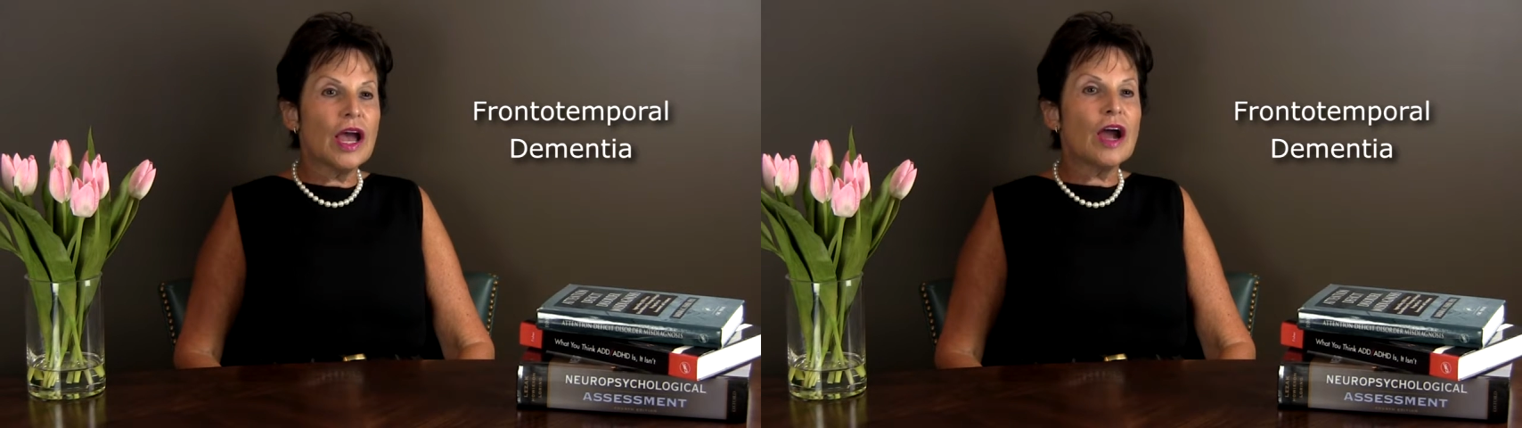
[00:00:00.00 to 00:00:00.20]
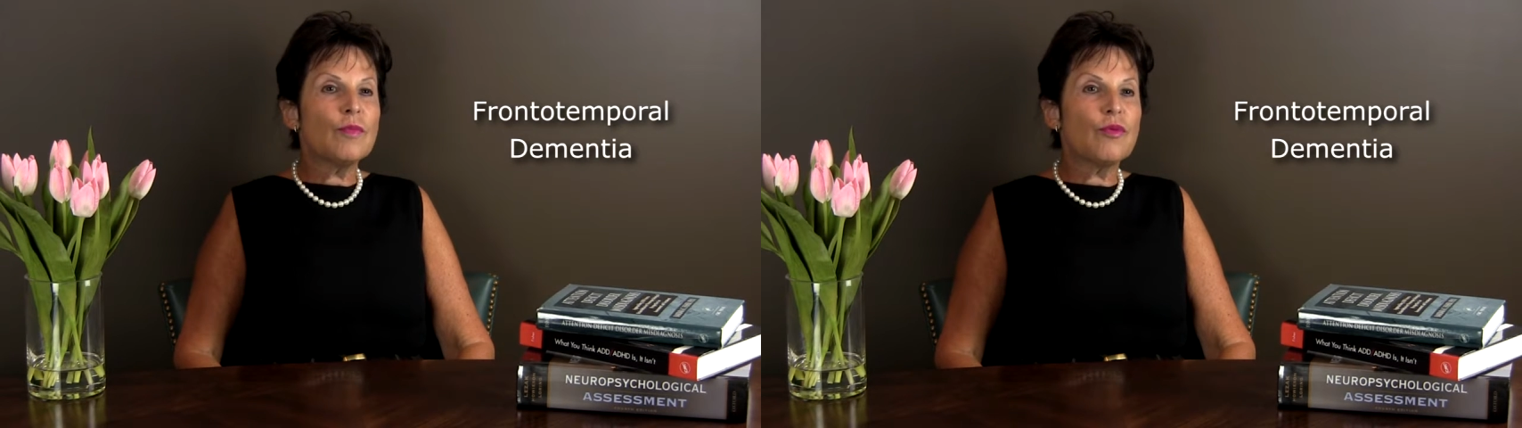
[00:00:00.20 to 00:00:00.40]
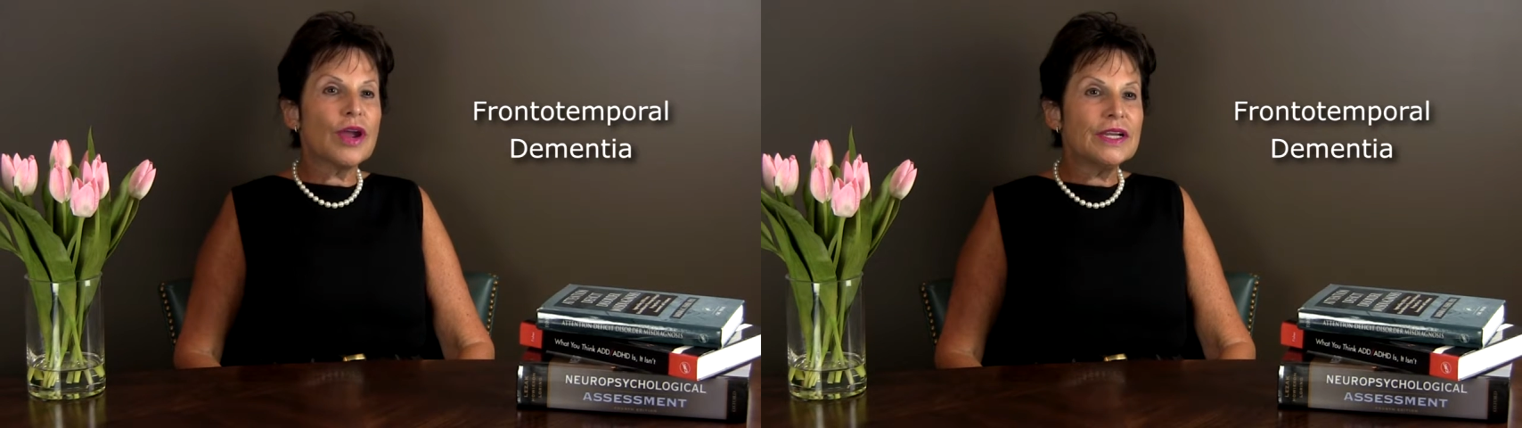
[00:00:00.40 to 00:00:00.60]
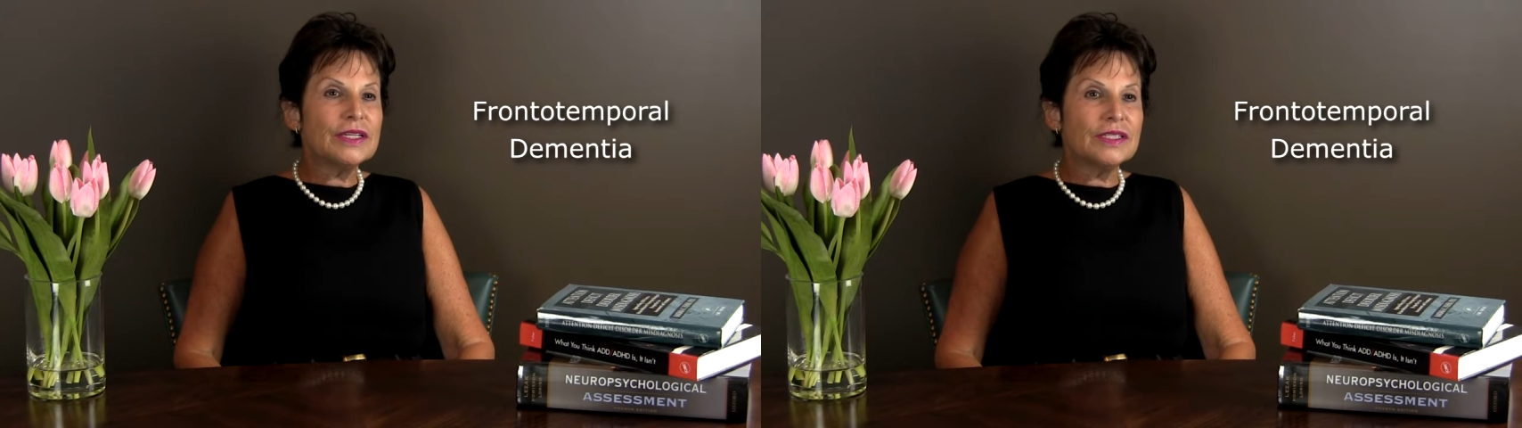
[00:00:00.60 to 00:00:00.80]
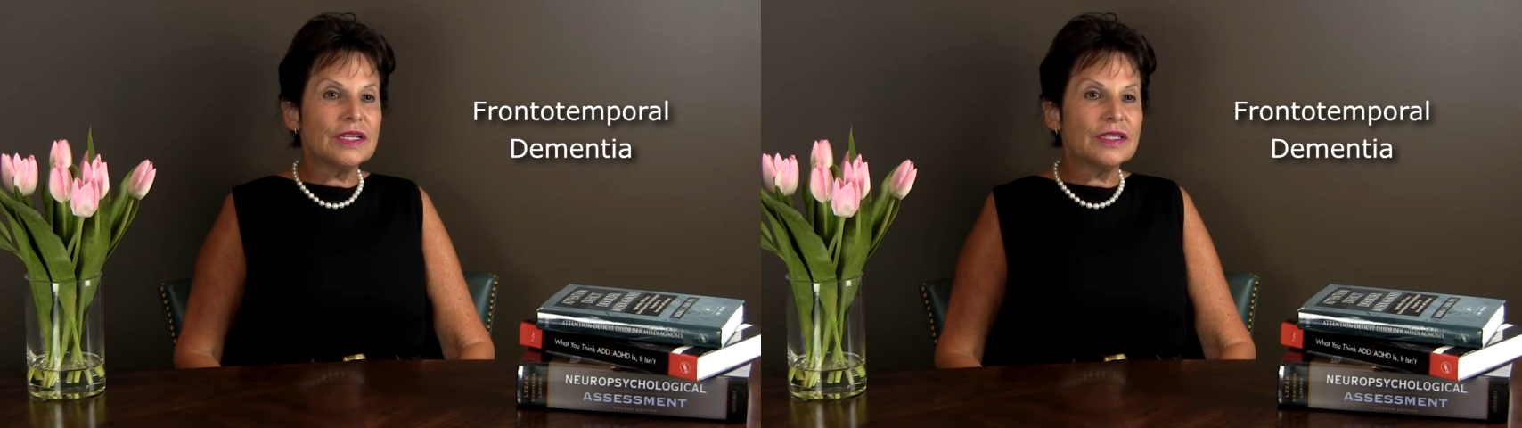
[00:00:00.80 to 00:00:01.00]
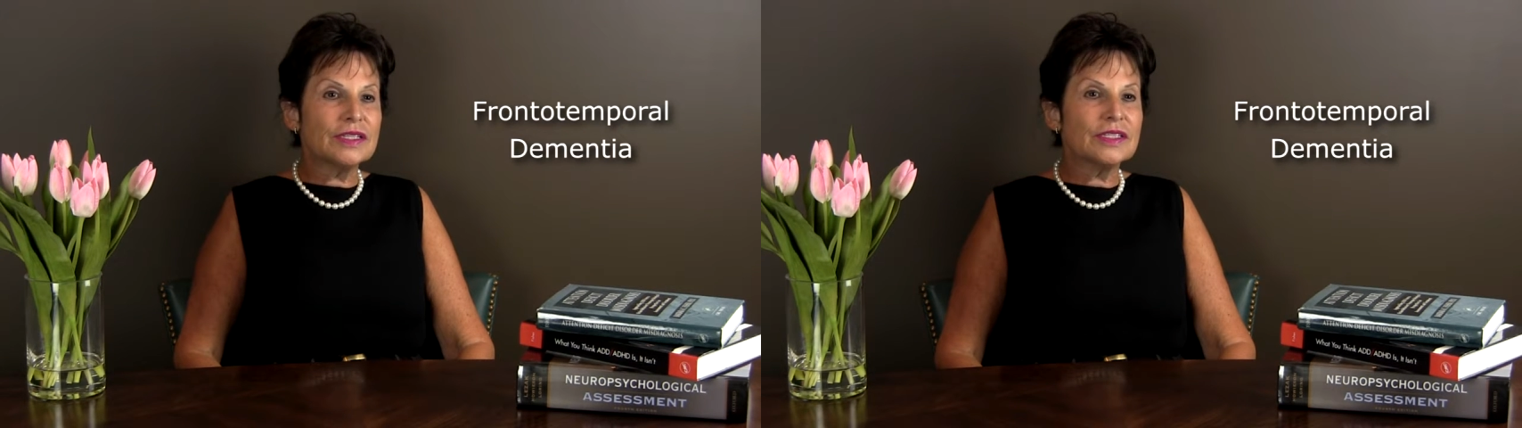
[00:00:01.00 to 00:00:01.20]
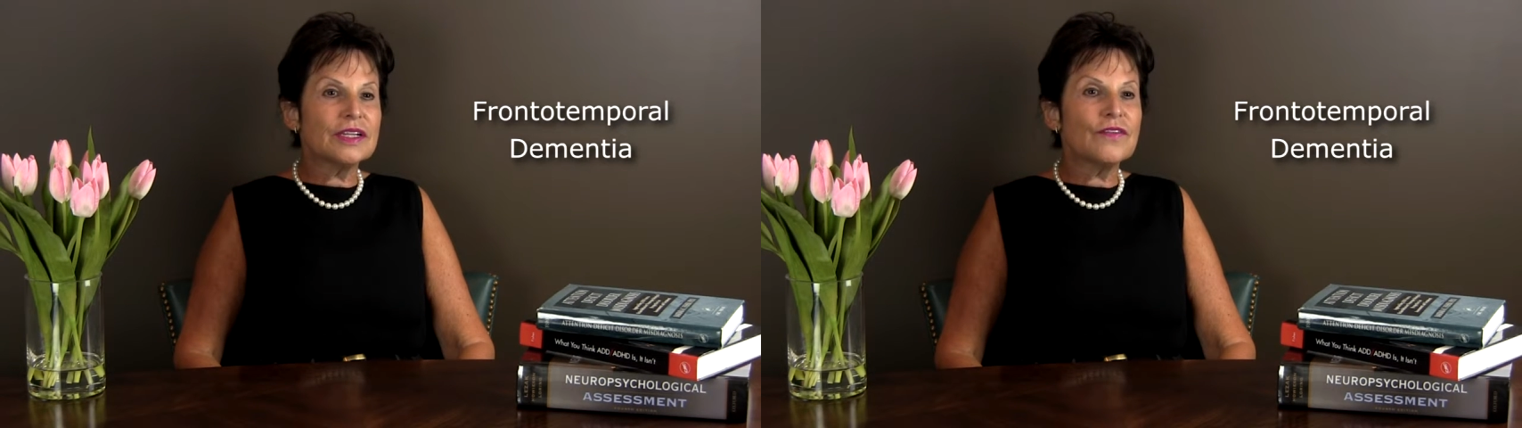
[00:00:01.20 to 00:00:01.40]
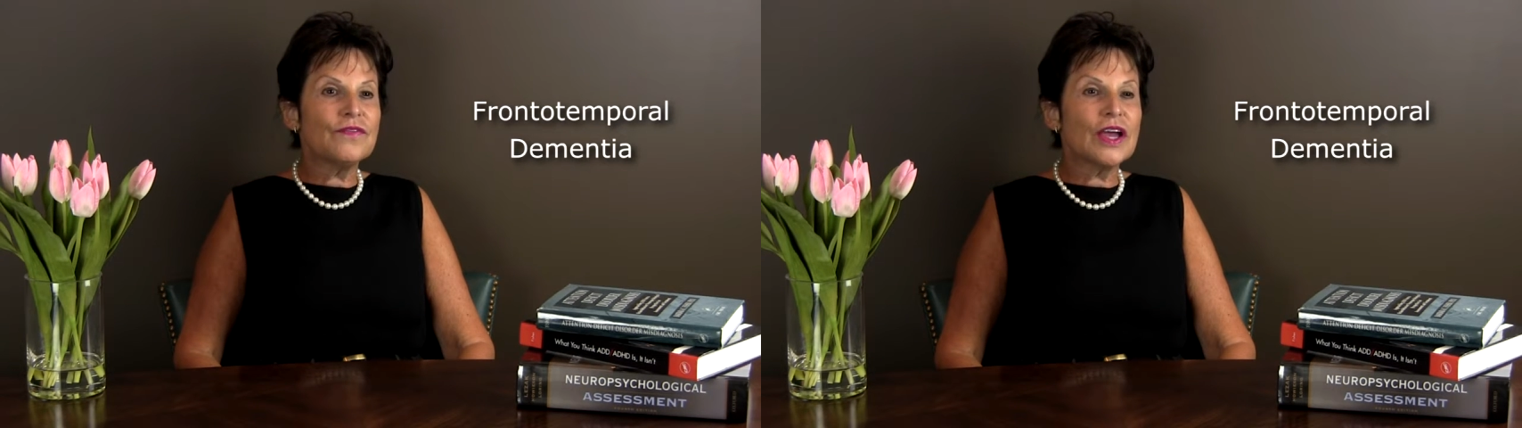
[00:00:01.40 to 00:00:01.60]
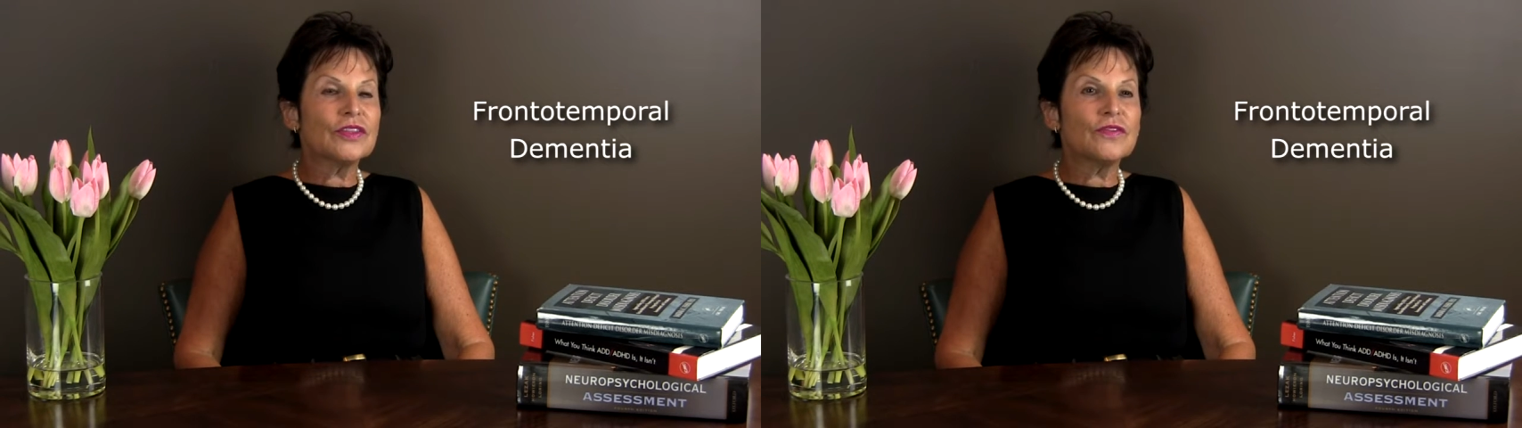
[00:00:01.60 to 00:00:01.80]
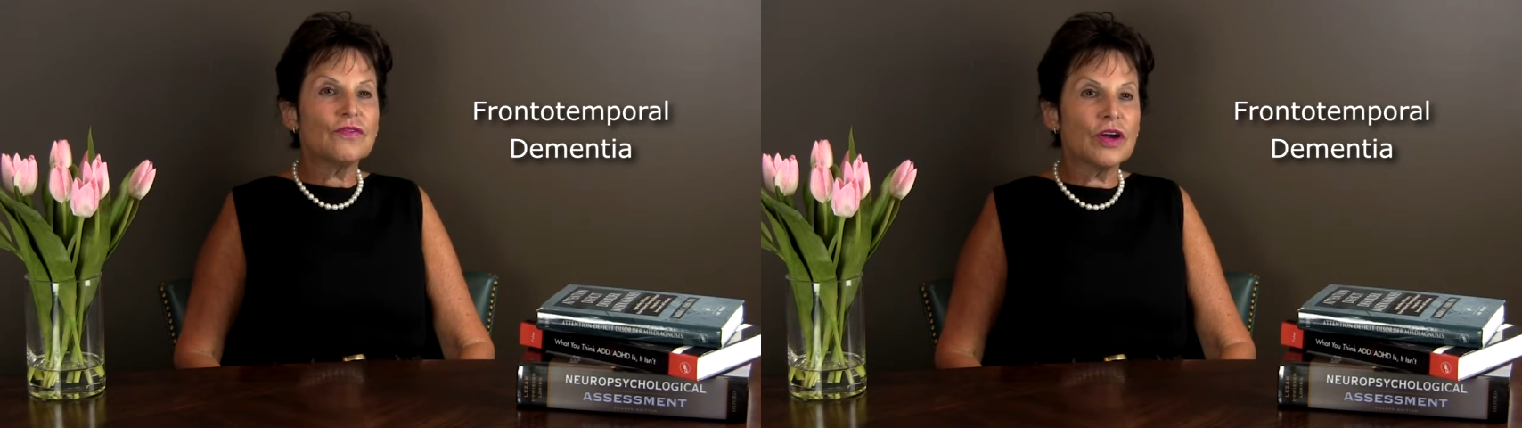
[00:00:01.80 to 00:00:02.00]
are brain diseases that
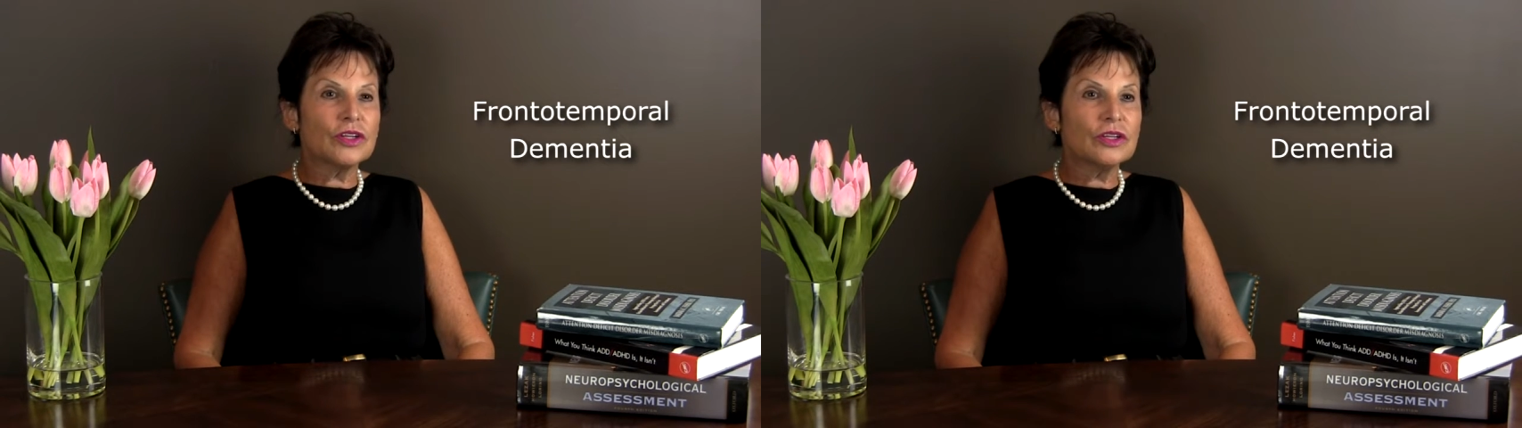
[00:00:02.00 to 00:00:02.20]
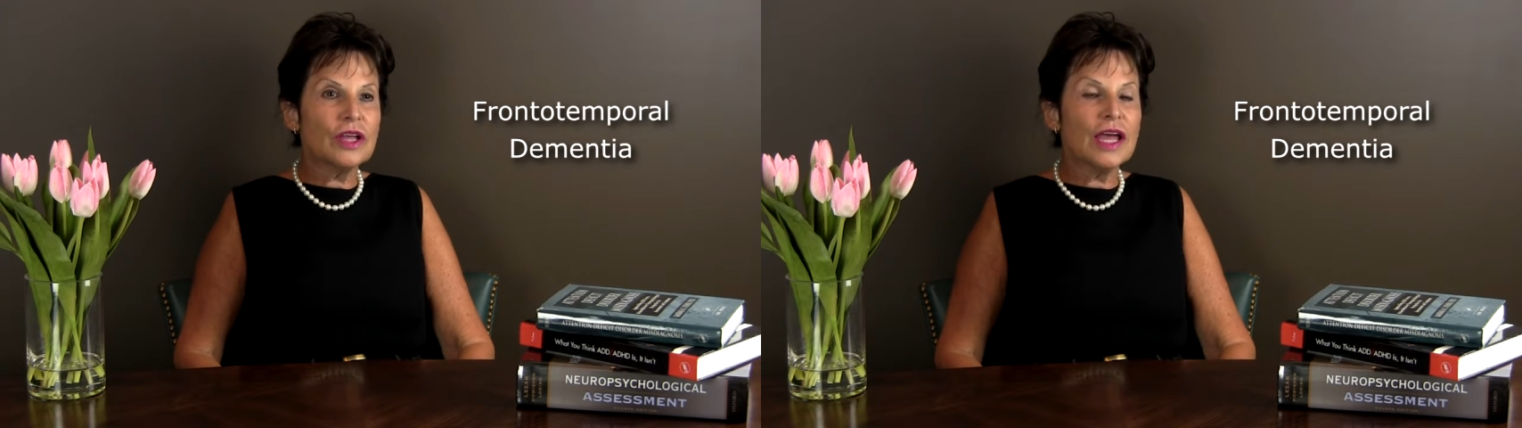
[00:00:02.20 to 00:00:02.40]
affect the frontal